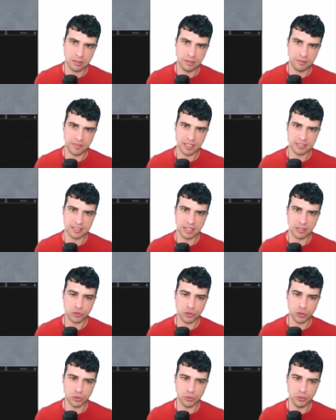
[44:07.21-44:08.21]
If they exile
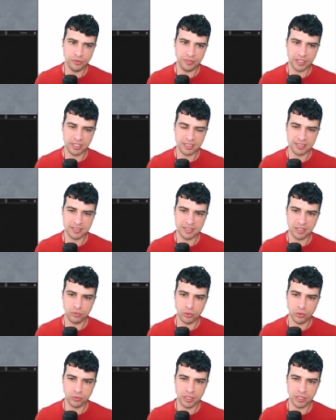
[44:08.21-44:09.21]
2 Phoenixes, they
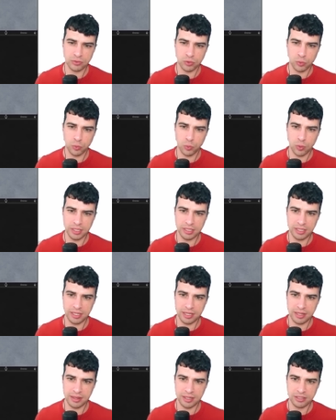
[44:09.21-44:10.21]
will go down to 1
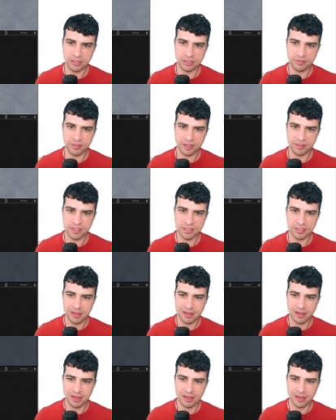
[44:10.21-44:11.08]
and they survive this.